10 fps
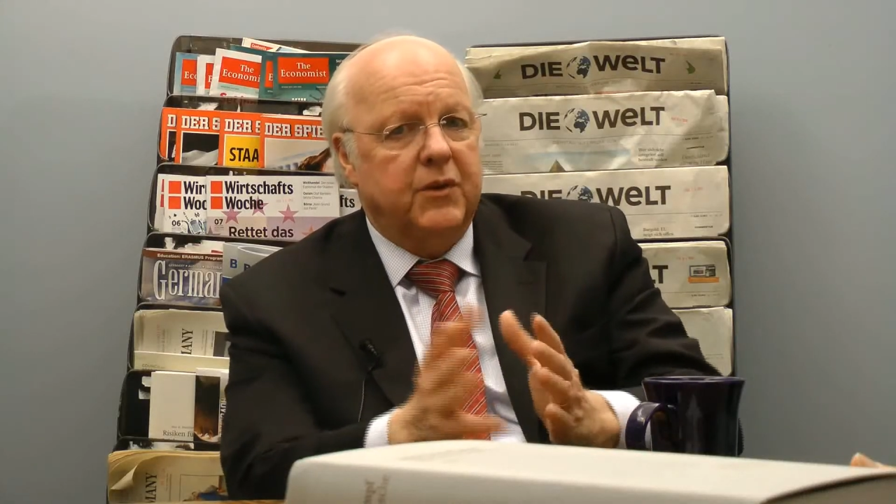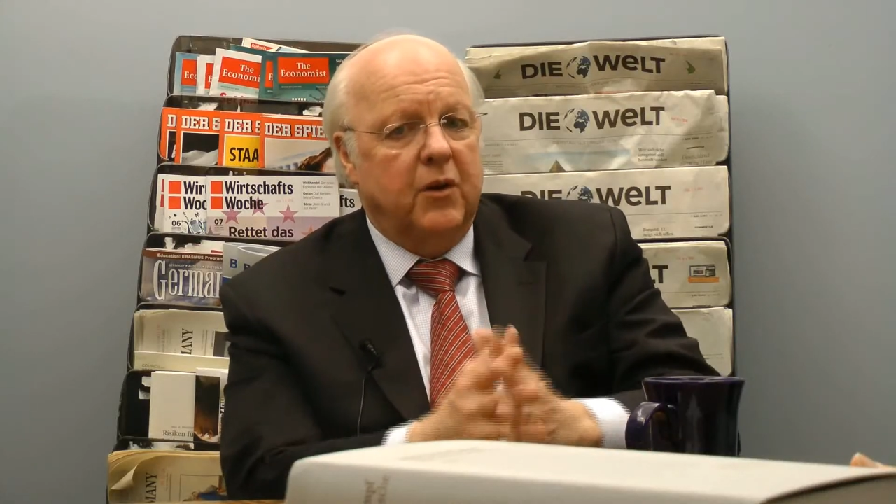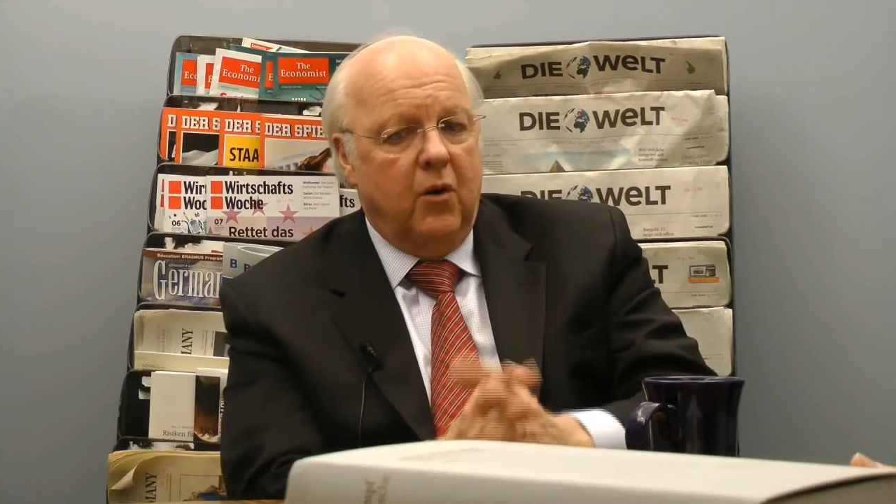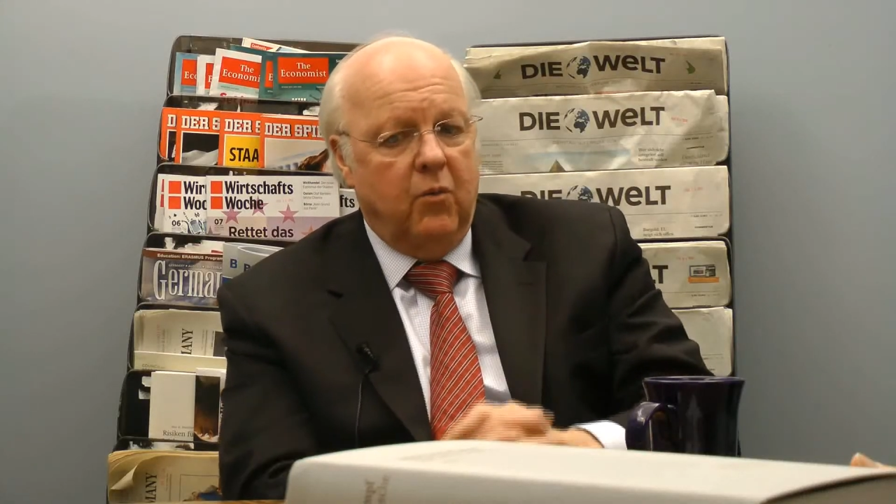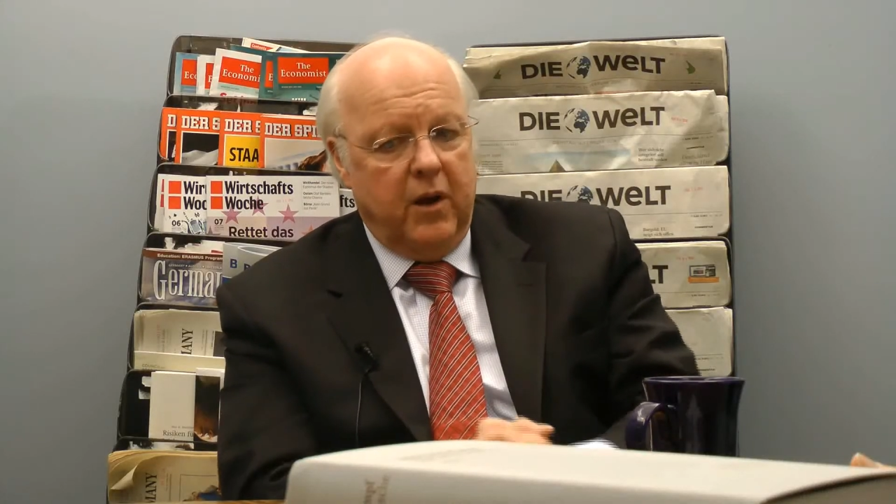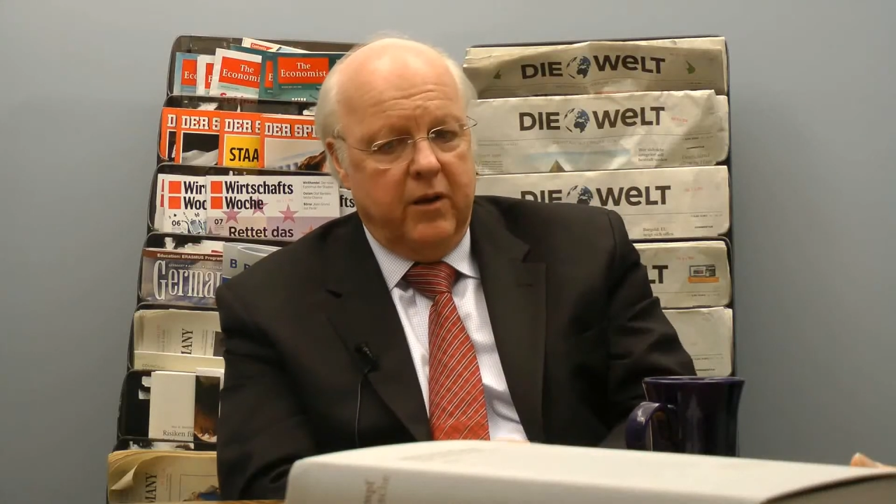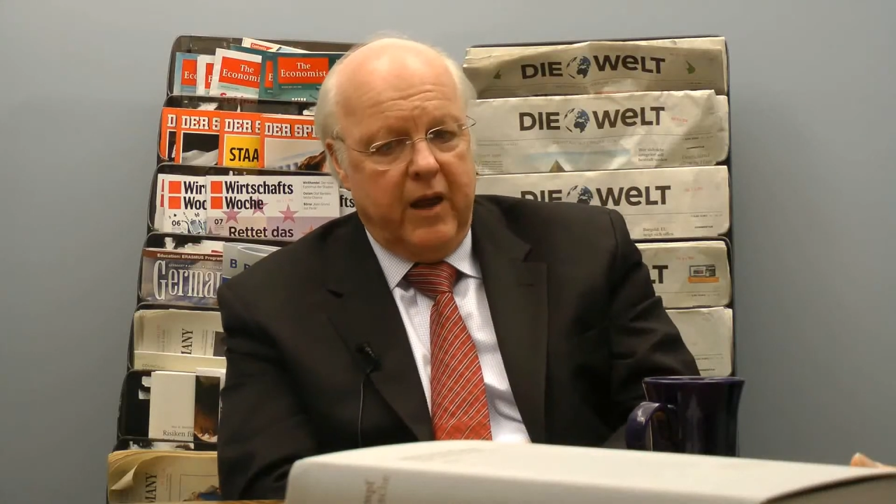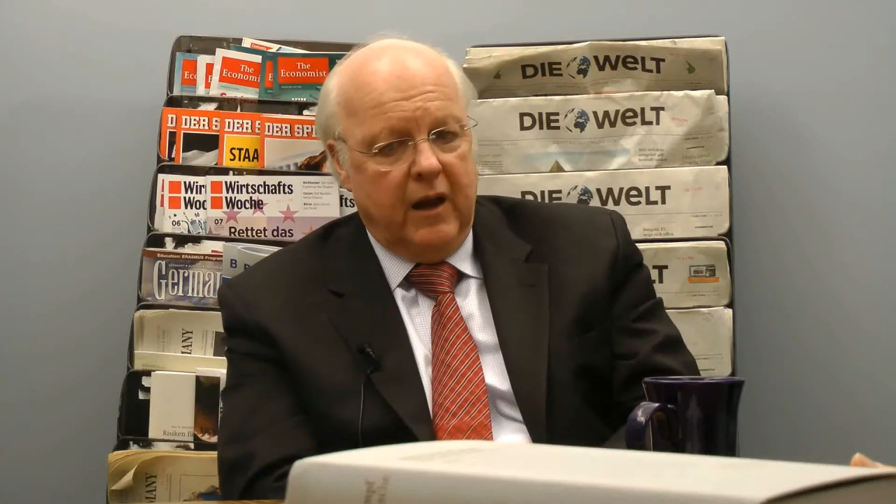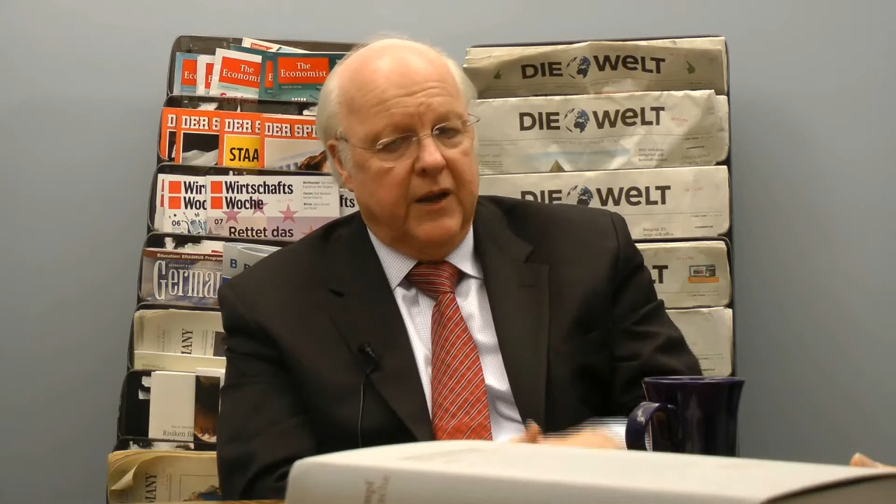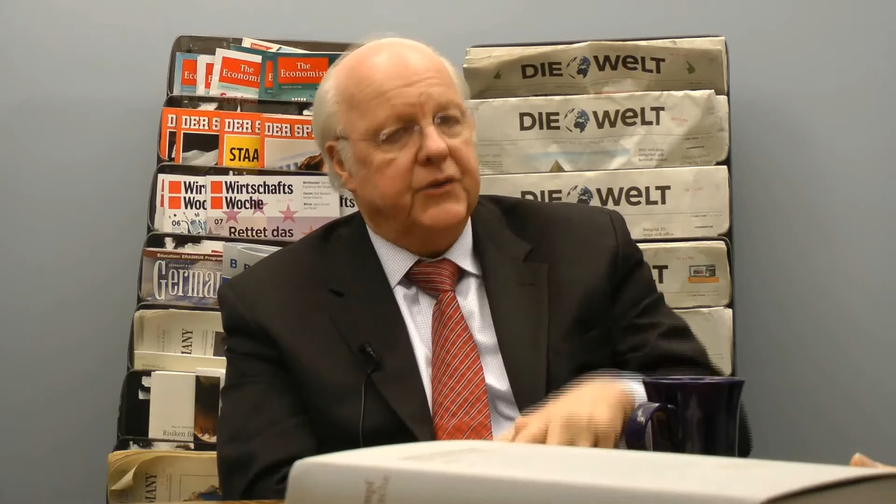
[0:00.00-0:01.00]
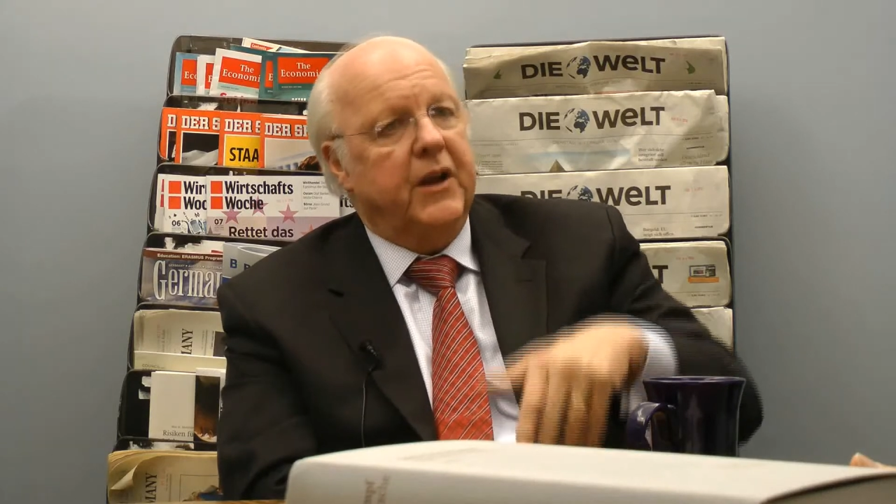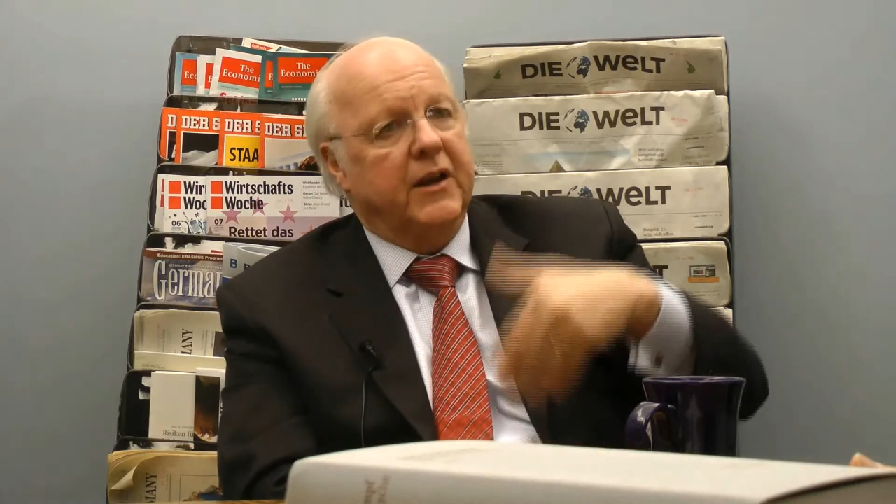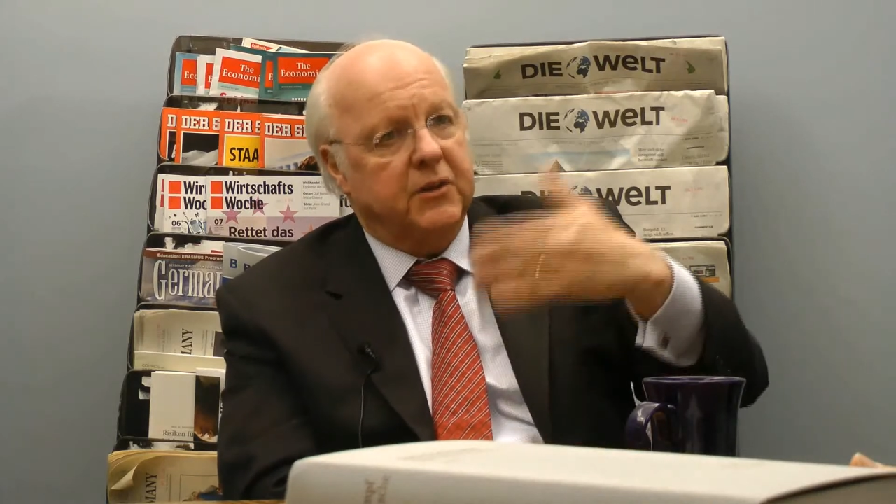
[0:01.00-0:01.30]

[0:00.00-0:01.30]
whether that lesson has